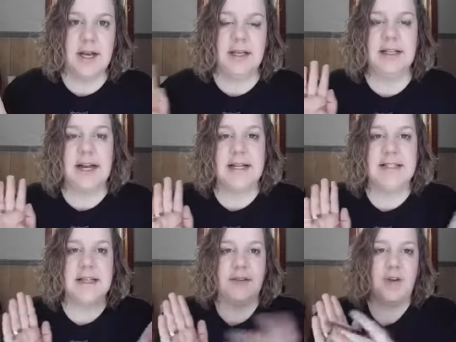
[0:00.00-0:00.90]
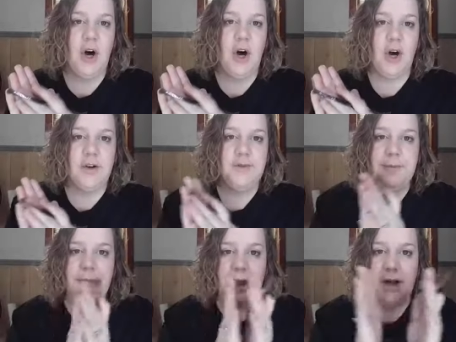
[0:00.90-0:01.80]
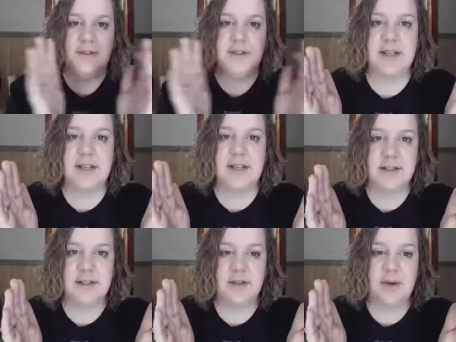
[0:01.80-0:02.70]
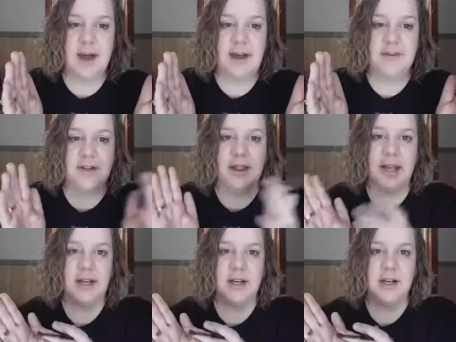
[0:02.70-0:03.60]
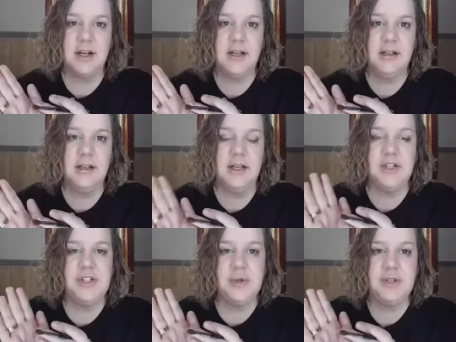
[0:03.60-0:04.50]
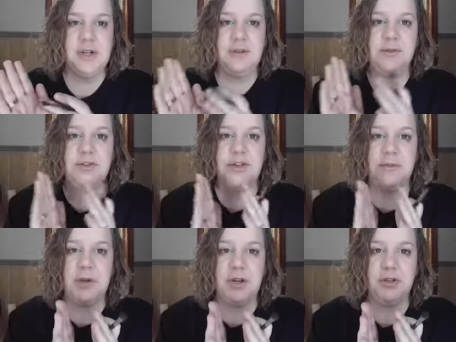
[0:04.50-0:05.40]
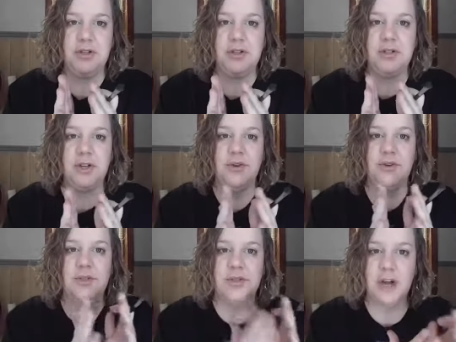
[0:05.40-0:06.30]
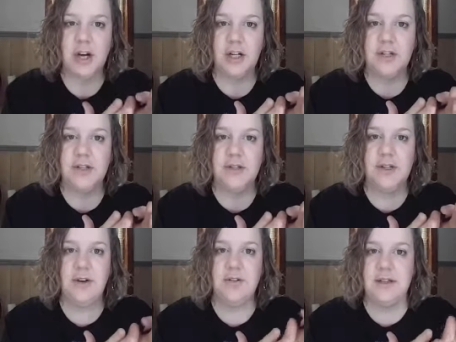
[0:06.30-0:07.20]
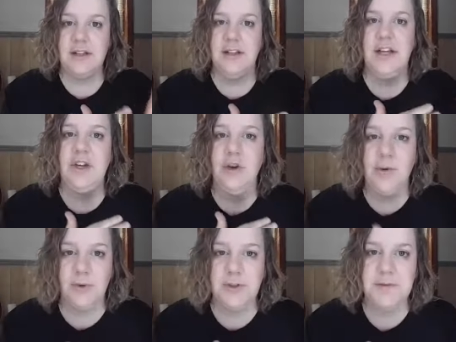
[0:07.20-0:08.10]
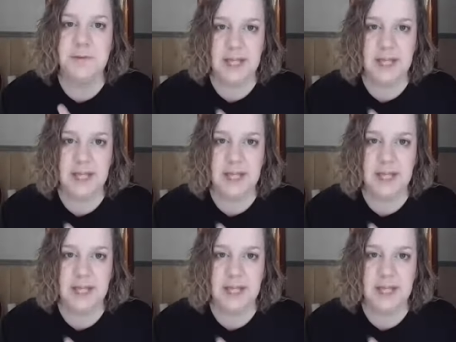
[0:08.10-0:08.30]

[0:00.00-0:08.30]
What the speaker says: and the idea of all of the brown scales. So you have your lighter in 2 tones, your middle in 2 tones, your dark in 2 tones, and then like your almost